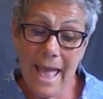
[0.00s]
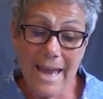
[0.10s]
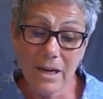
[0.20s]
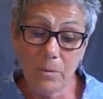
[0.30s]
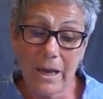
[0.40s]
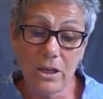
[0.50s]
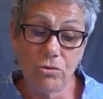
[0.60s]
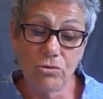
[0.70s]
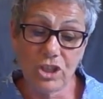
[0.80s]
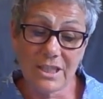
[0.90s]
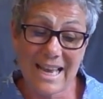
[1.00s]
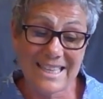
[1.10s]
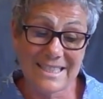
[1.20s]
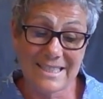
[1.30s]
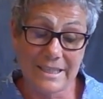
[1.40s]
"Anyway, you just
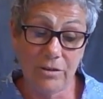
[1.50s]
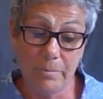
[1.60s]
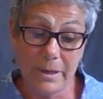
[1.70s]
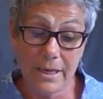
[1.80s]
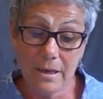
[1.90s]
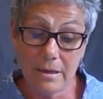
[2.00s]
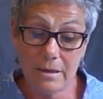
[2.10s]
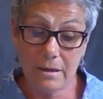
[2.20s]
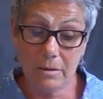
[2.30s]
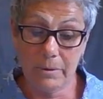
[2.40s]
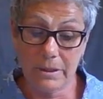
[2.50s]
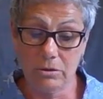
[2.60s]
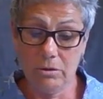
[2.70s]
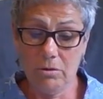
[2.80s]
can't steal me," I went on.